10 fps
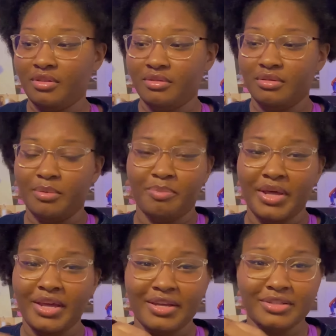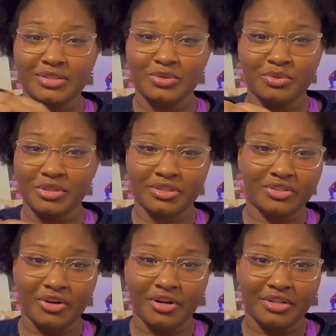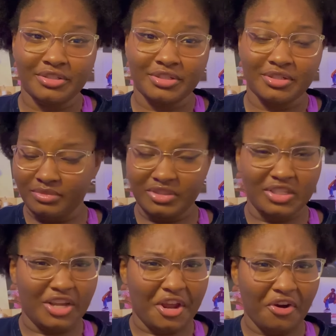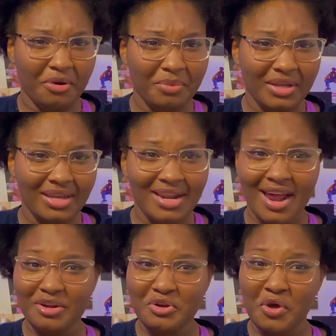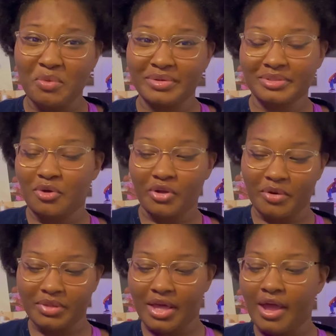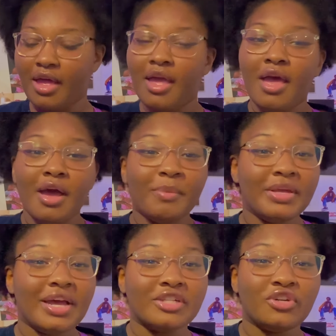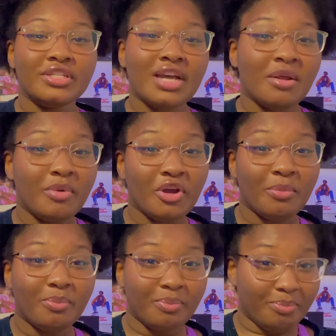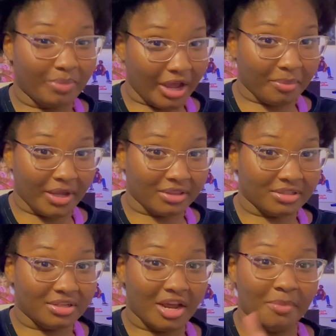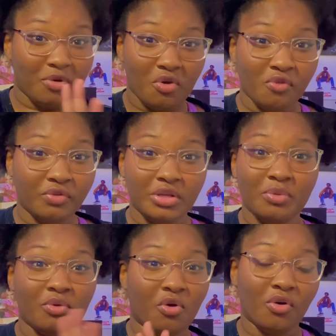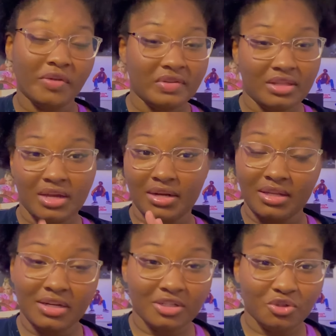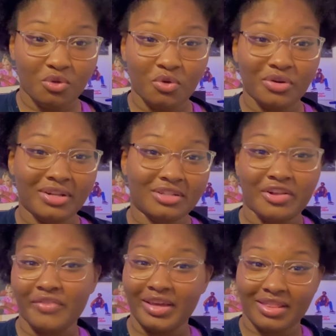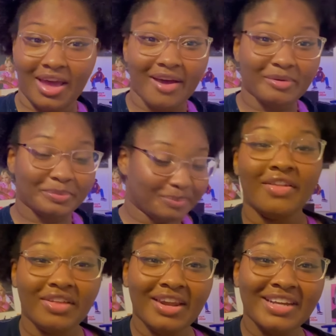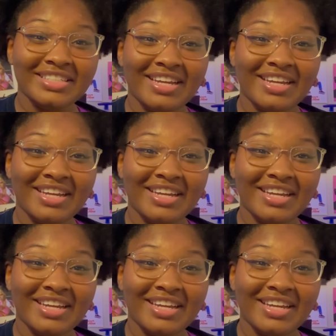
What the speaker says: the bands were starting to tear a bit. I don't know what was going on with that. But yeah, so I just got a bigger backpack this time and hopefully it will hold everything I need it to hold and stuff like that. The next thing